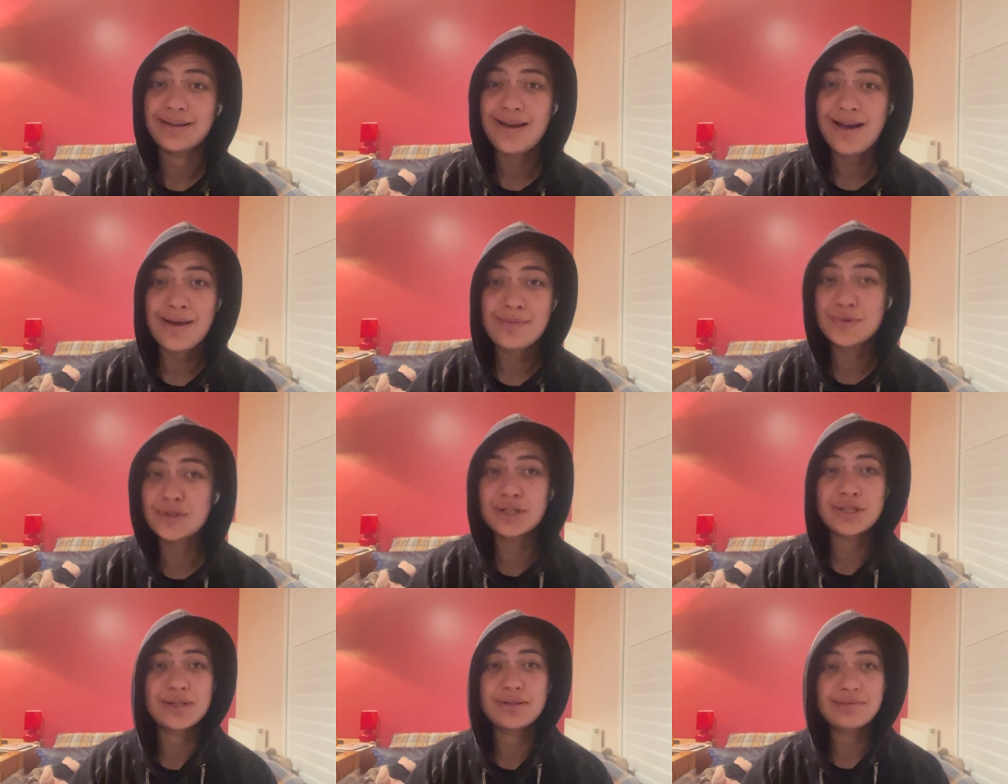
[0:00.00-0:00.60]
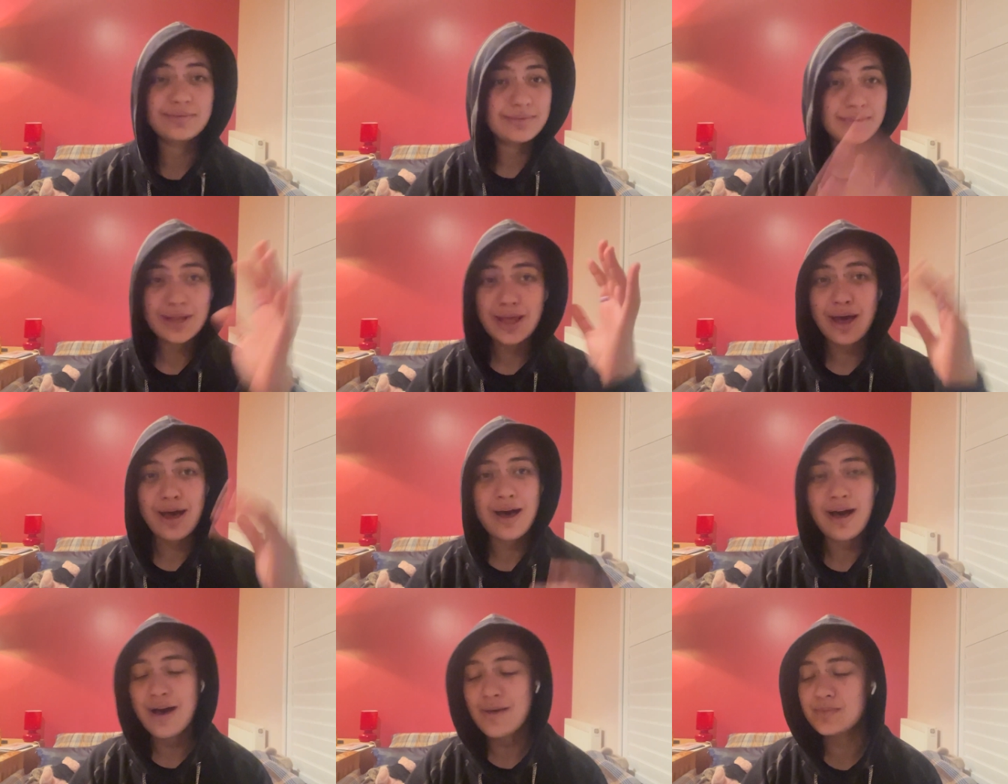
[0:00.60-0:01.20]
I'm just...
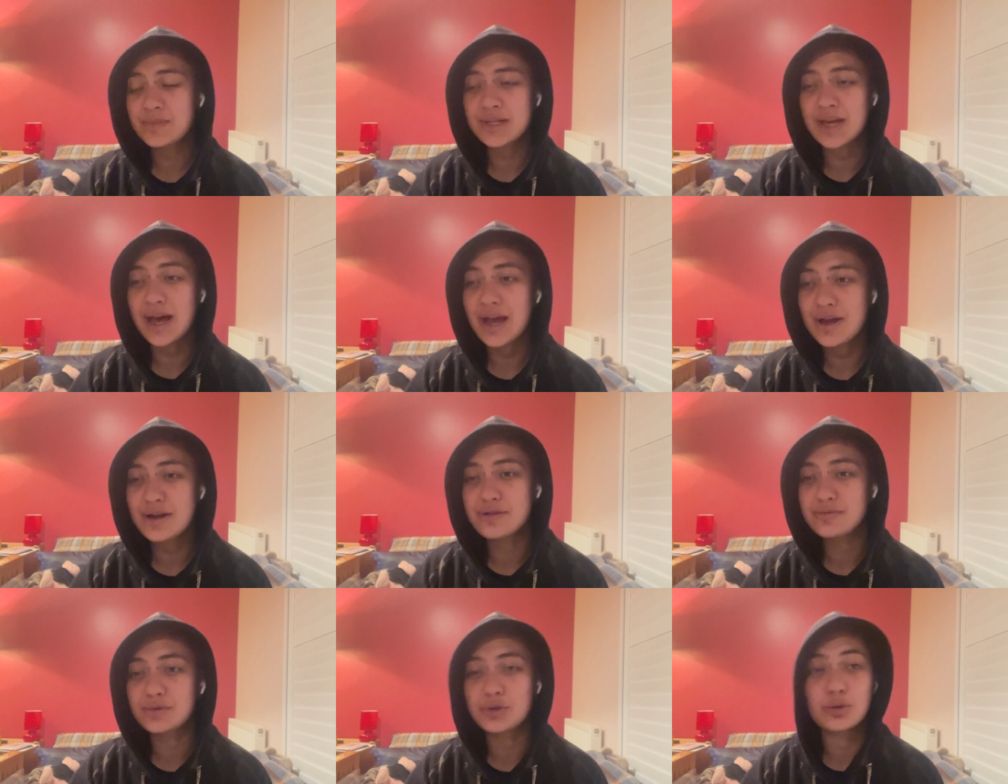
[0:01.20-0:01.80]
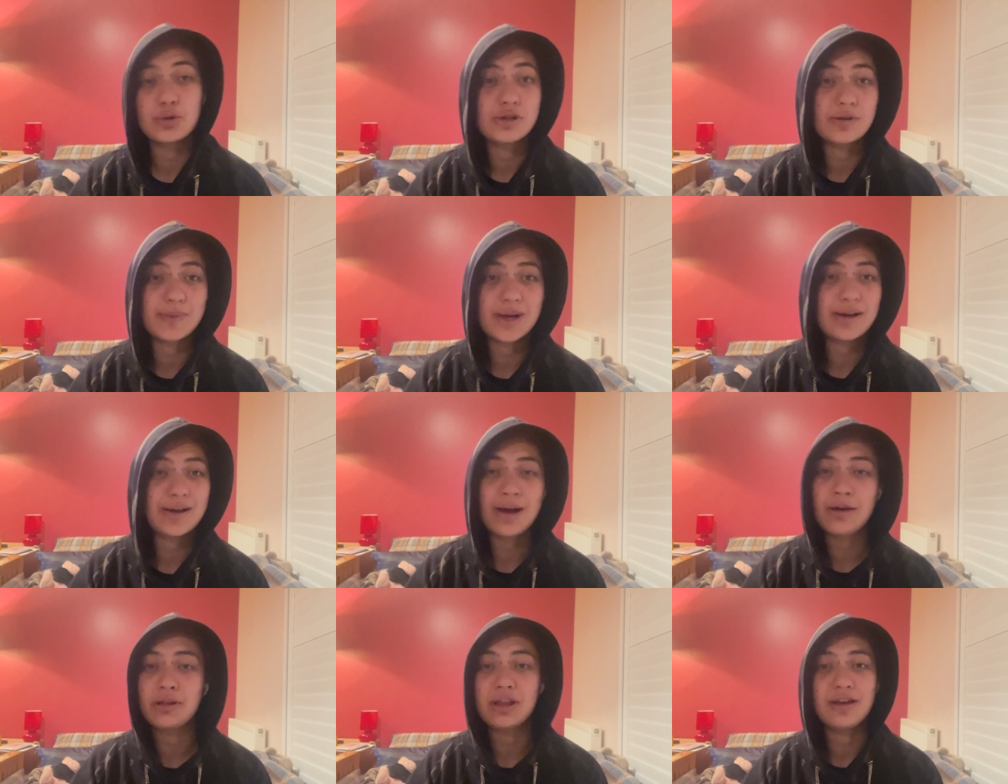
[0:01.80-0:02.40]
I'm tired of talking
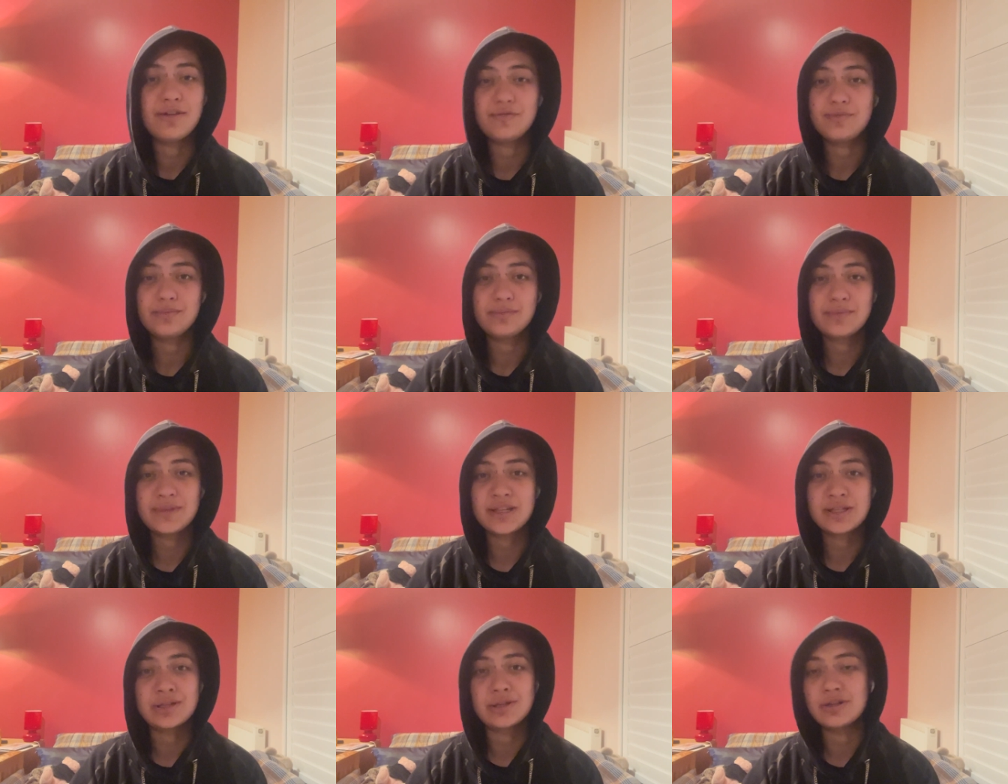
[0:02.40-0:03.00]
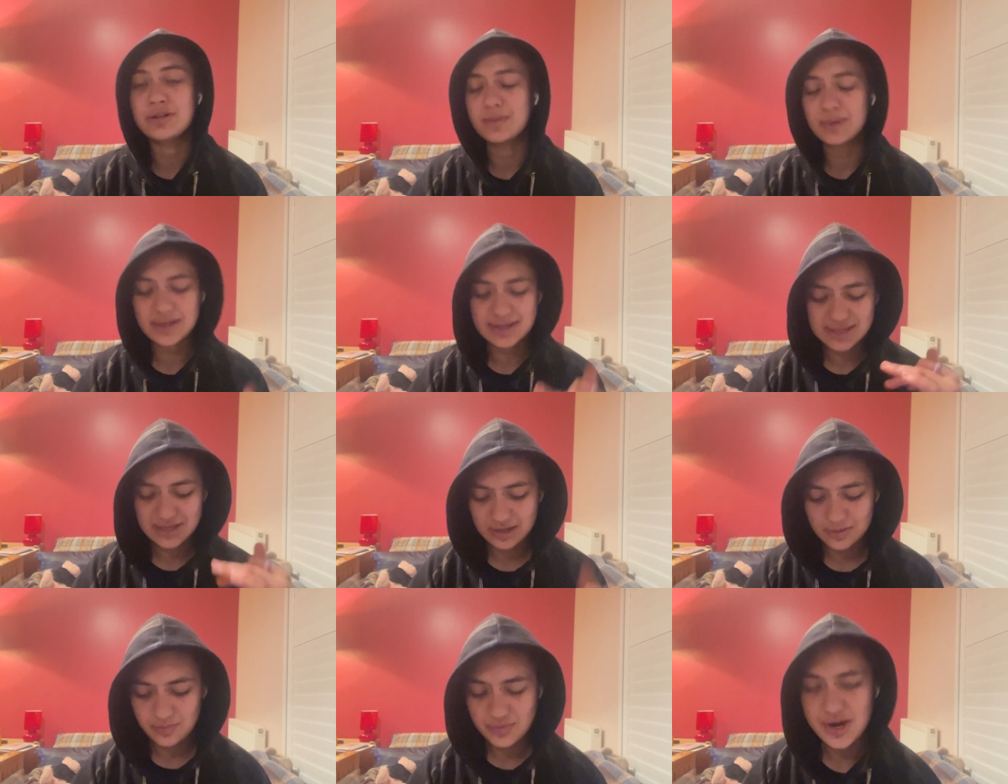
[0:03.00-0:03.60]
about how life is good. I'm gonna
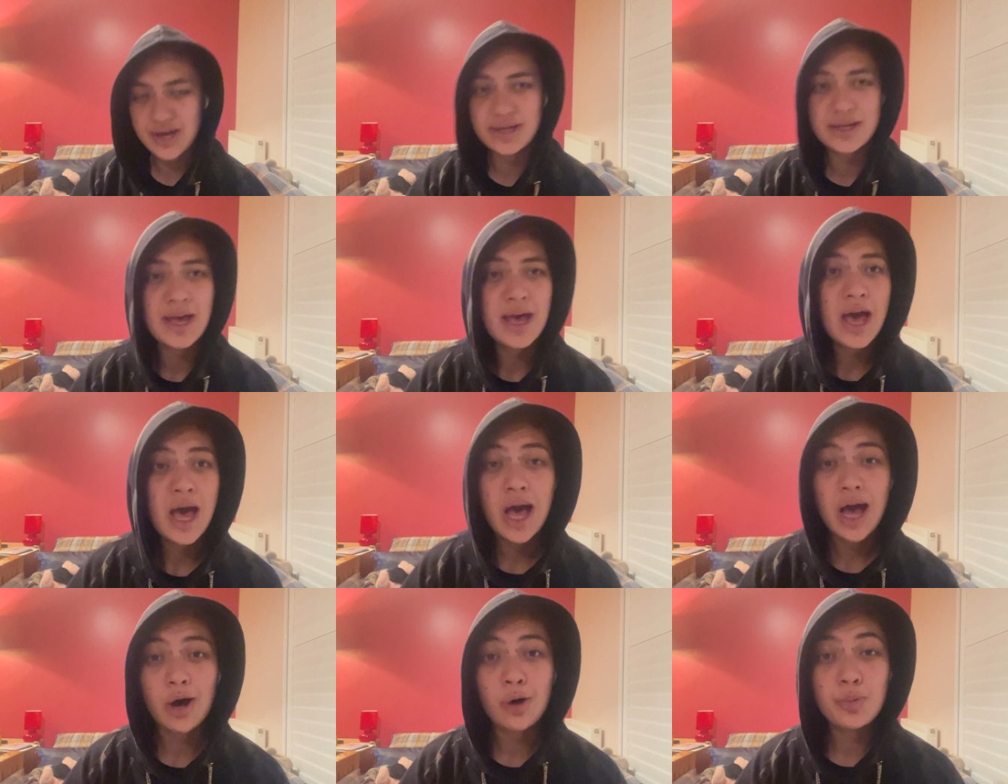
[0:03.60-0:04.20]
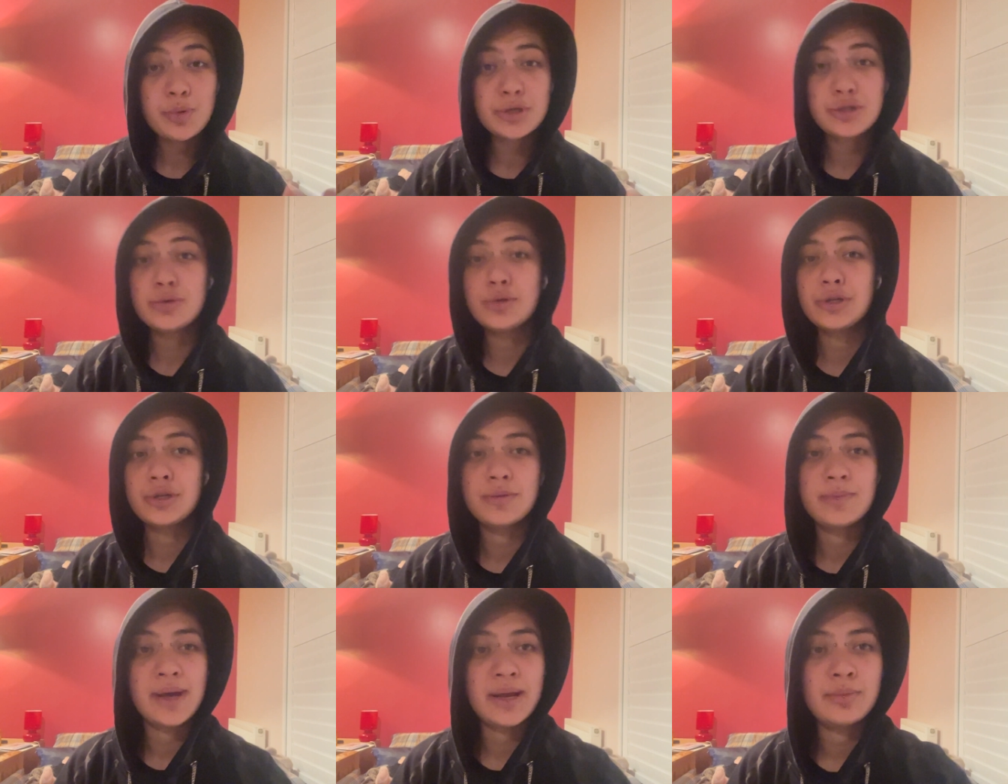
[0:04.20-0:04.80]
take a break. I hope you're doing
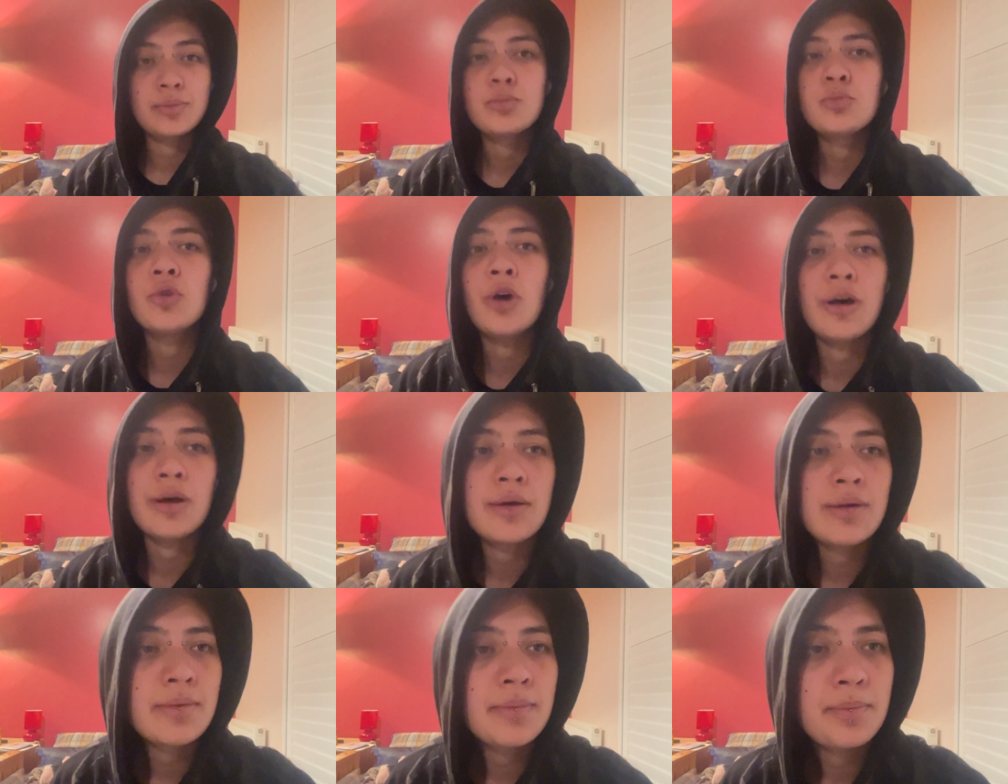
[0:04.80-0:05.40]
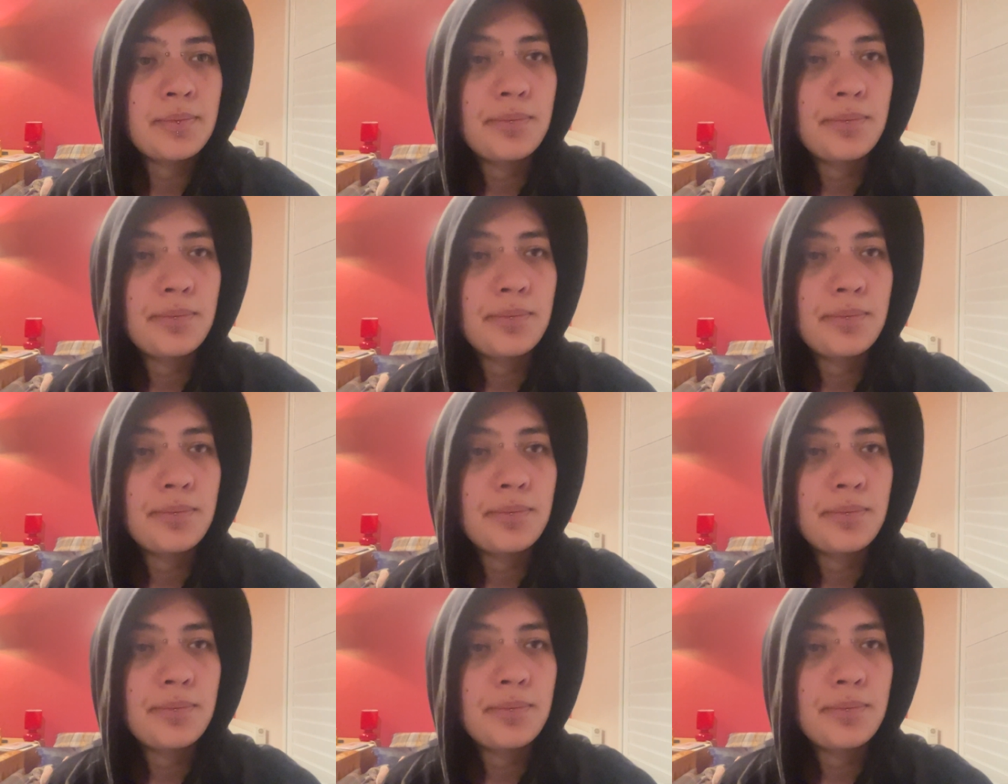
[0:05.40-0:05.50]
good, man. Mwah.